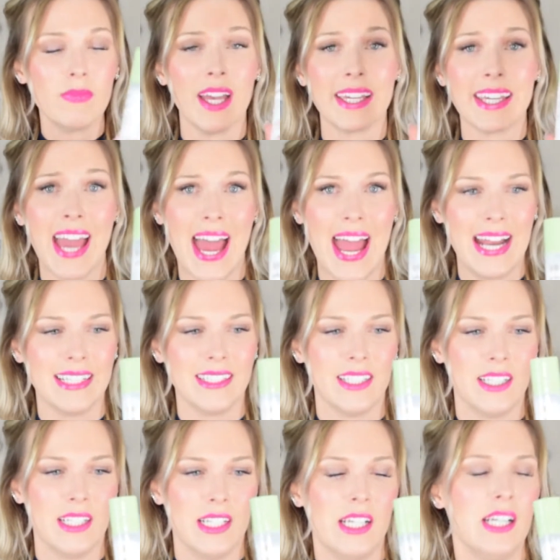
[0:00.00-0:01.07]
Again,
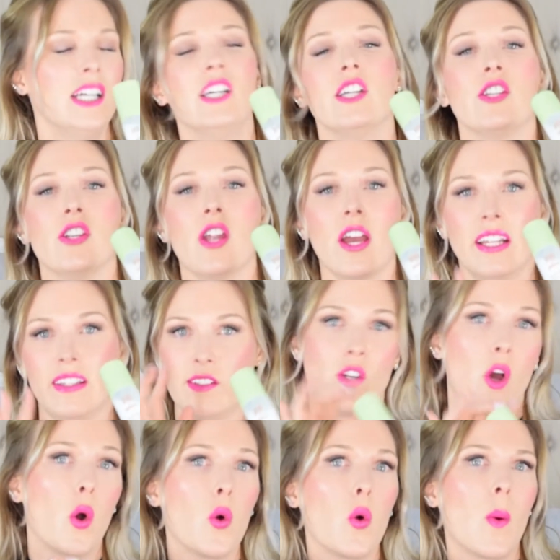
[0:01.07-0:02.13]
it's
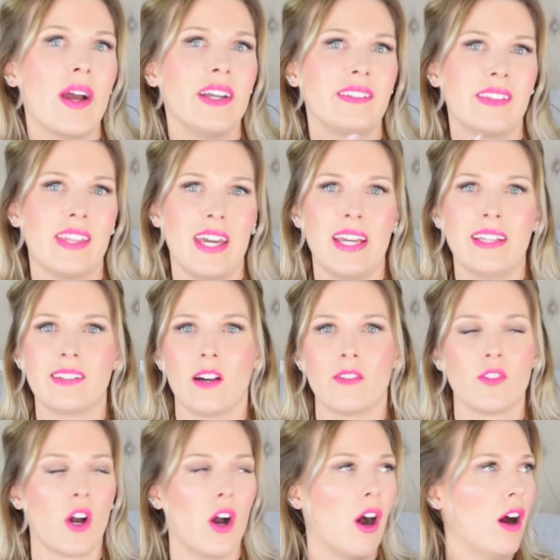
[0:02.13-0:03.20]
not always this.
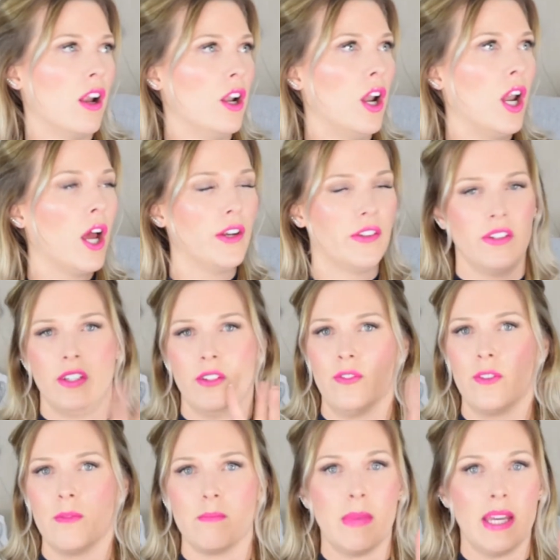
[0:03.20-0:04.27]
I've got loads of
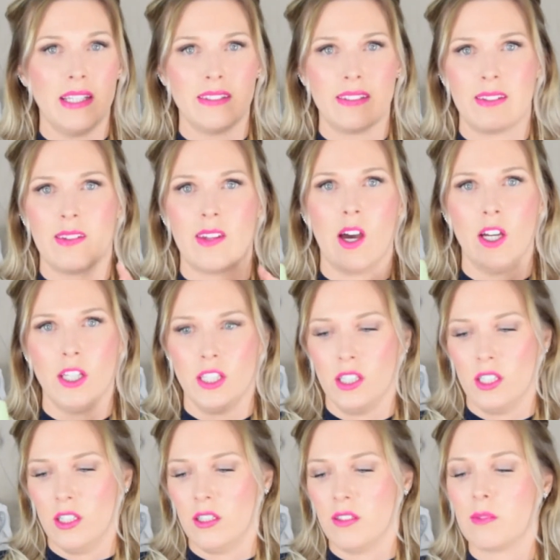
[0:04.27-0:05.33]
different mists that I
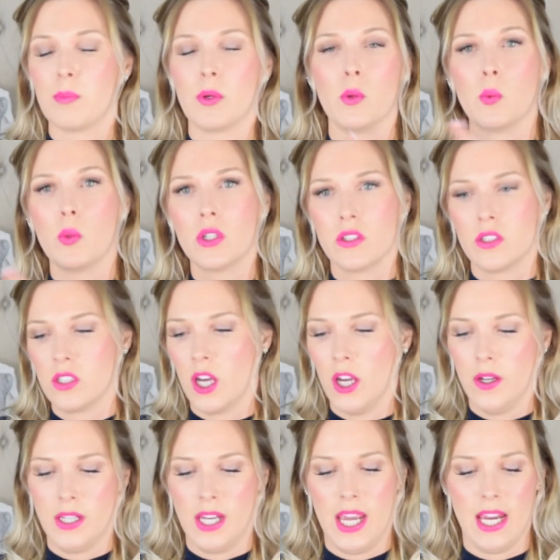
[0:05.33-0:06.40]
use, but once
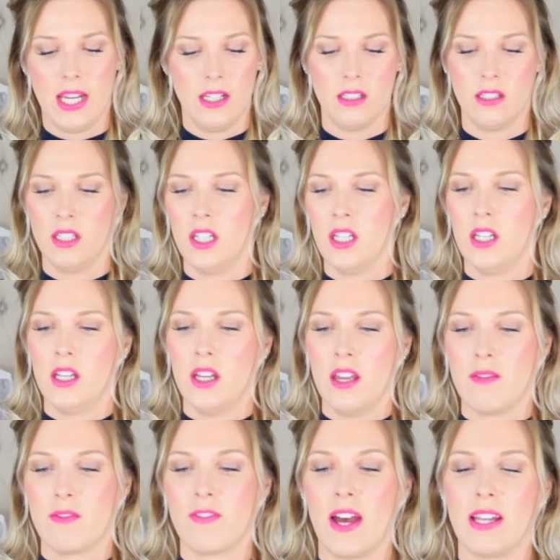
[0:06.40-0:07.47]
toning,
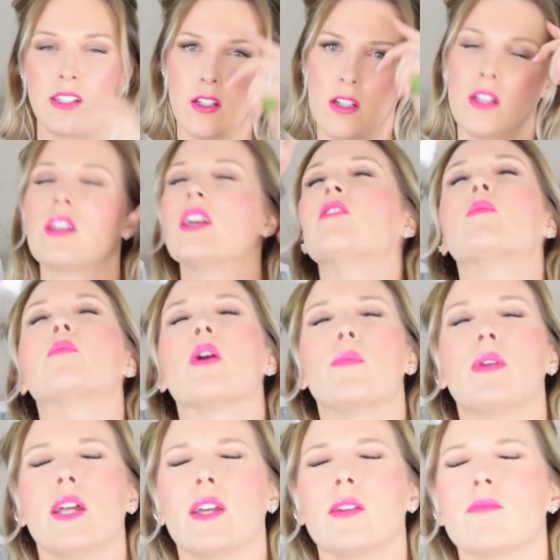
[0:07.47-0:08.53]
in fact I can even
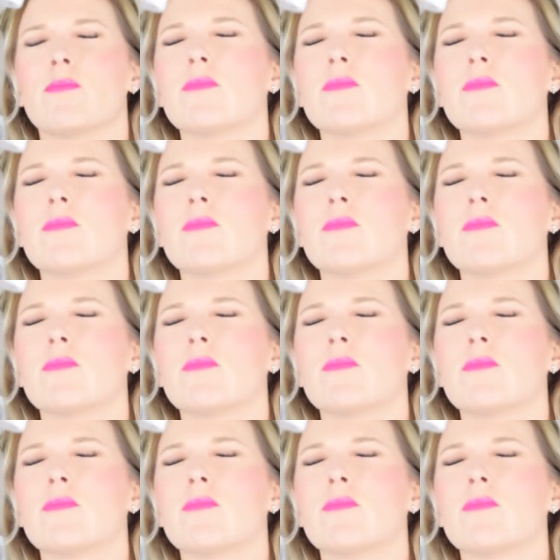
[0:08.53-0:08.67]
probably